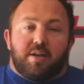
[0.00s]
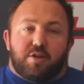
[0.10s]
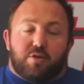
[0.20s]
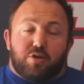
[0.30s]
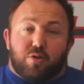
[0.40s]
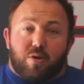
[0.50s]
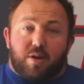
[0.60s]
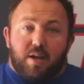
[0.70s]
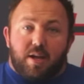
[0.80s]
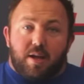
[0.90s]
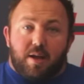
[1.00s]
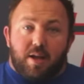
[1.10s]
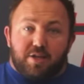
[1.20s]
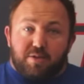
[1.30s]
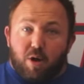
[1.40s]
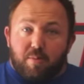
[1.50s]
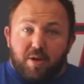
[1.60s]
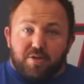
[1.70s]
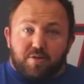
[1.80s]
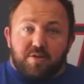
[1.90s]
So, in short, small
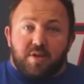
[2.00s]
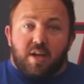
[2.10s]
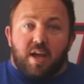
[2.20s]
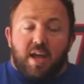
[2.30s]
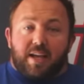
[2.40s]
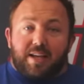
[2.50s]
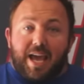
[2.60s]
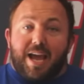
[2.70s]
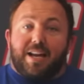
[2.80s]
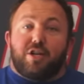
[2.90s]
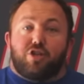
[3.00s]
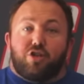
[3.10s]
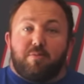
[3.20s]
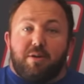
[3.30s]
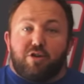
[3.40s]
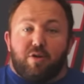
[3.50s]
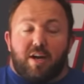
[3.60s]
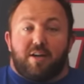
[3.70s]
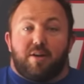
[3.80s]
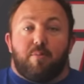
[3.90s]
muscles can and should be
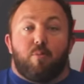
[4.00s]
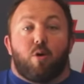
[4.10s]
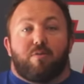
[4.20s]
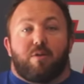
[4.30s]
trained more